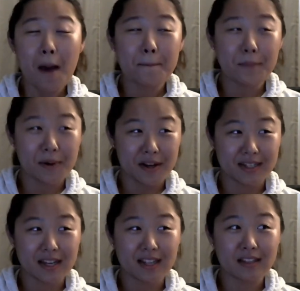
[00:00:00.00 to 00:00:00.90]

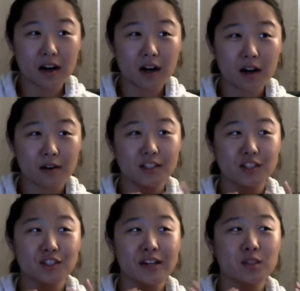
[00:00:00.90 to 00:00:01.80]
but their
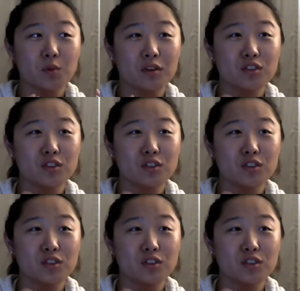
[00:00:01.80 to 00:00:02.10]
drinks were